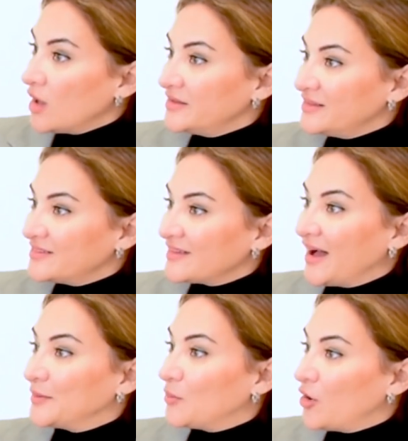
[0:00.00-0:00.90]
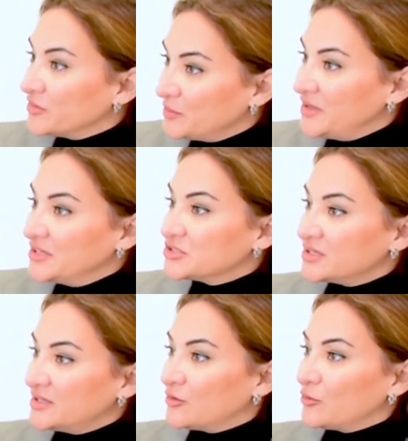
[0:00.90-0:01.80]
quality time on the beach.
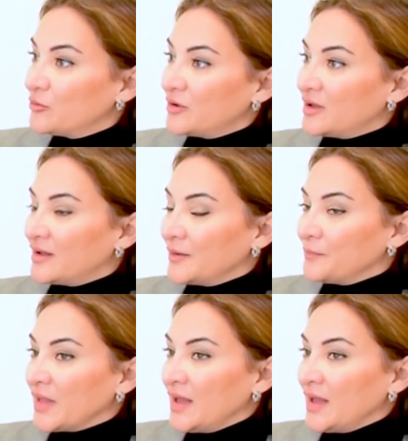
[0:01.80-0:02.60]
You know, um,